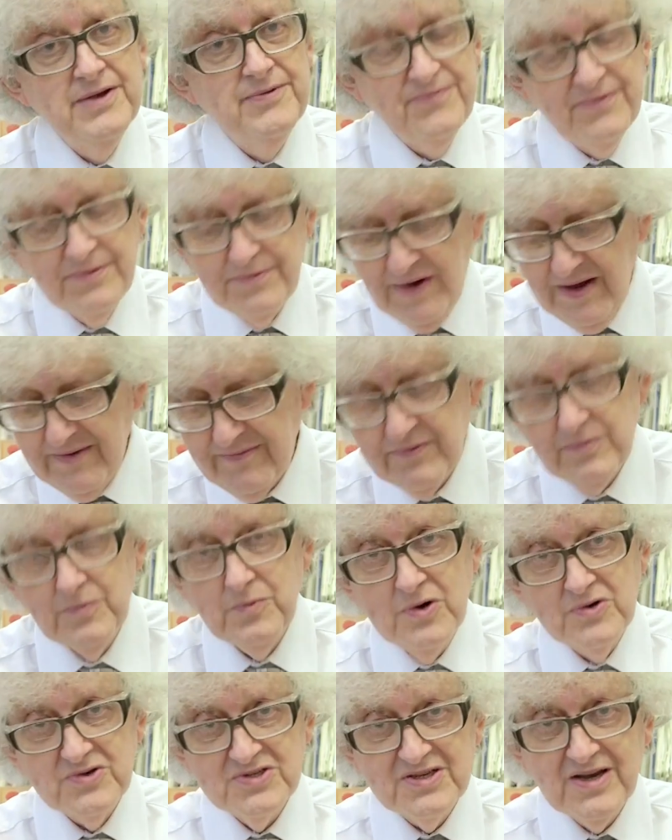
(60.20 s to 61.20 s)
if you haven't
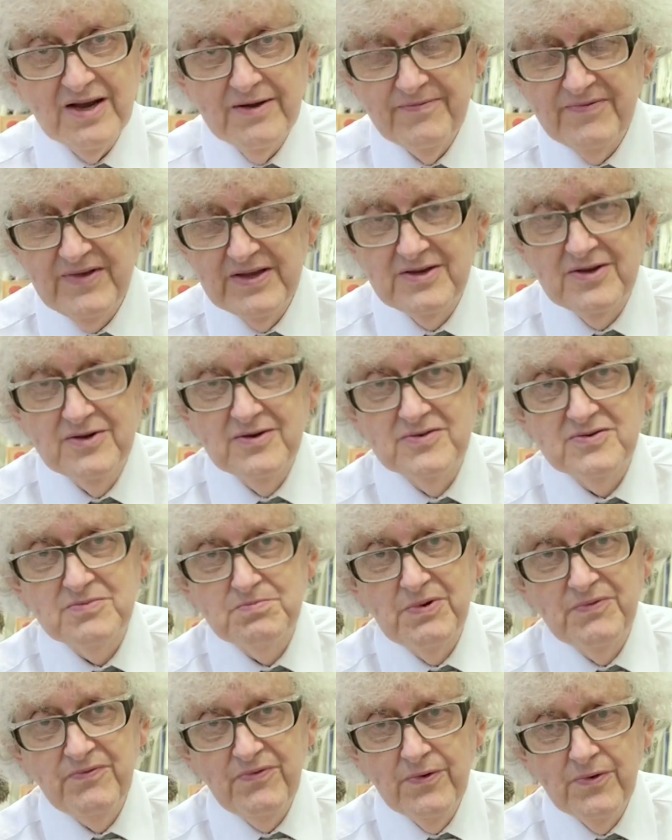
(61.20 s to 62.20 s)
watched our videos
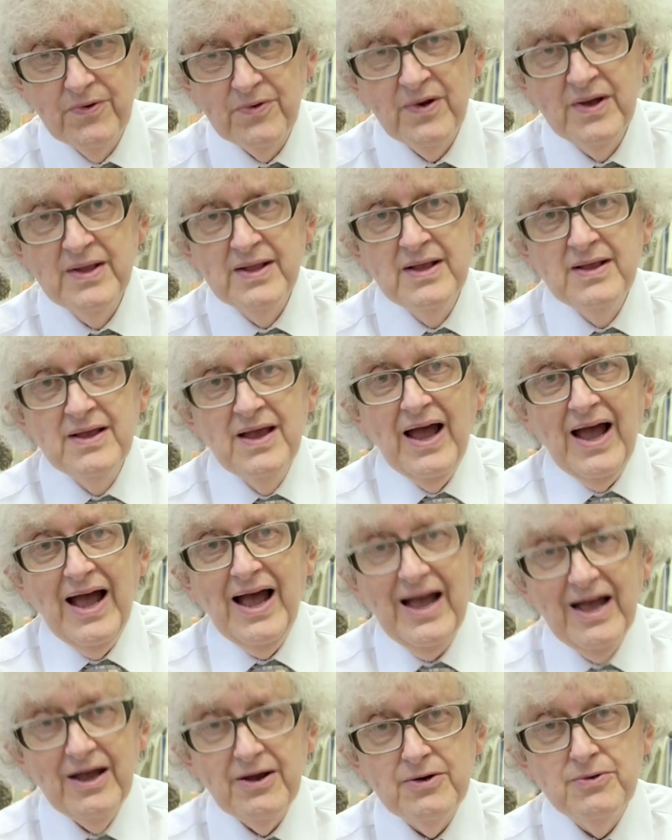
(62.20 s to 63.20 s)
before,
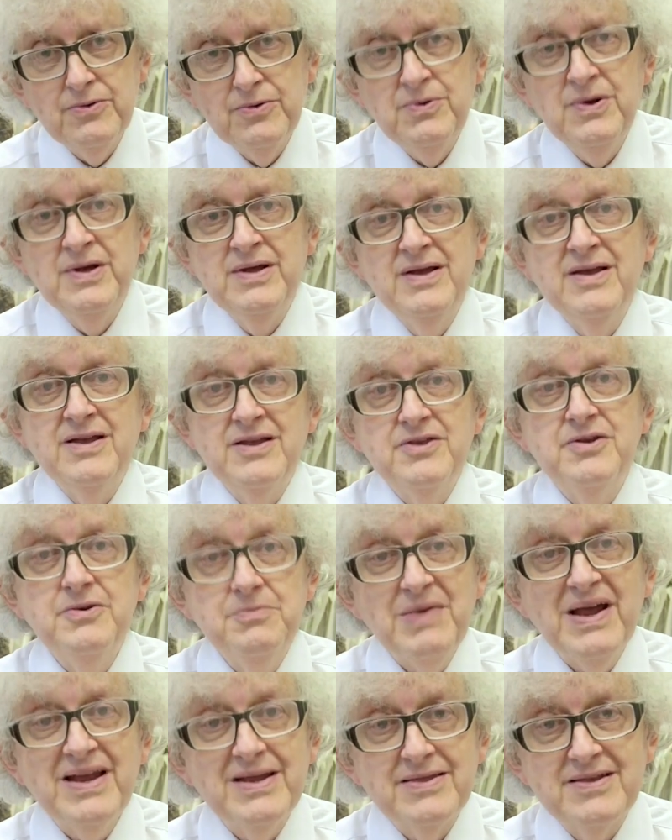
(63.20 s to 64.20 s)
how you
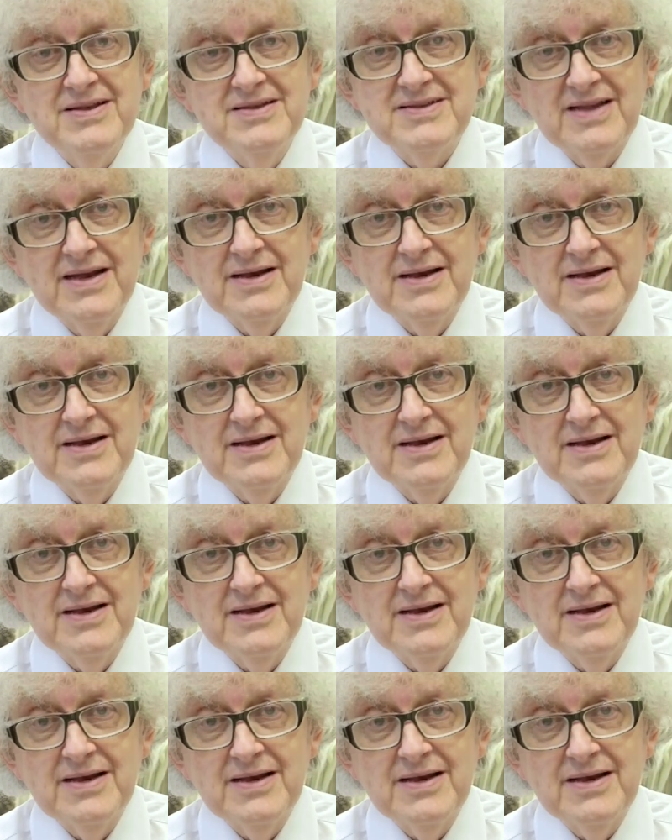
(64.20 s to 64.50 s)
make these